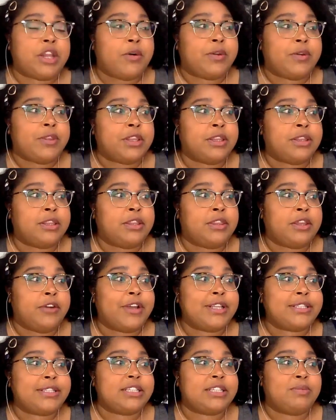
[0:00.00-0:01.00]
you know
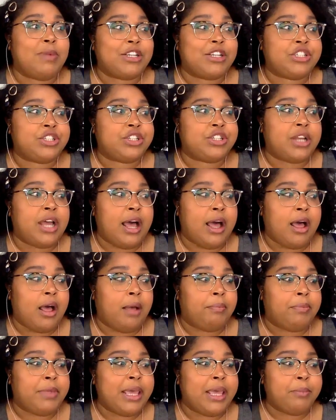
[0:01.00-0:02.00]
there isn't as much
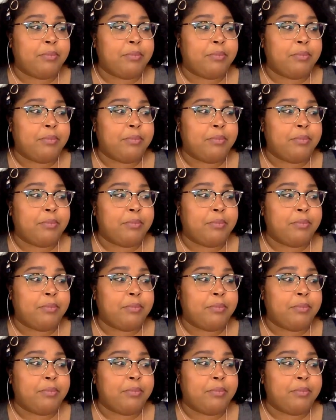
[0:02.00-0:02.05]
um,